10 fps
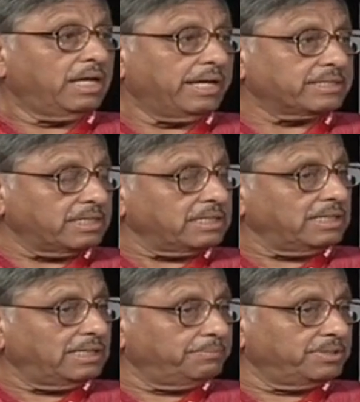a certain
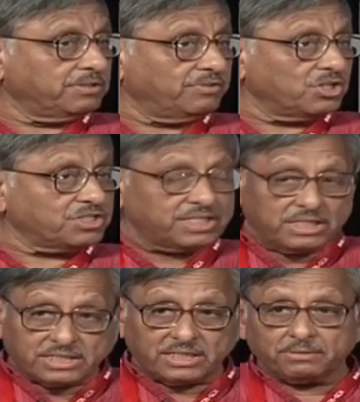element of
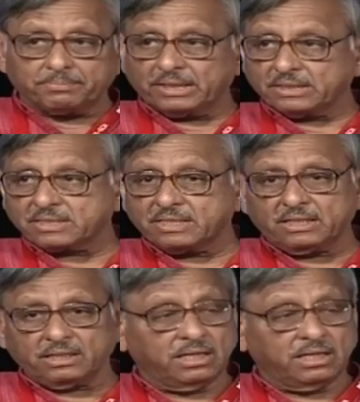hostility in Pakistan,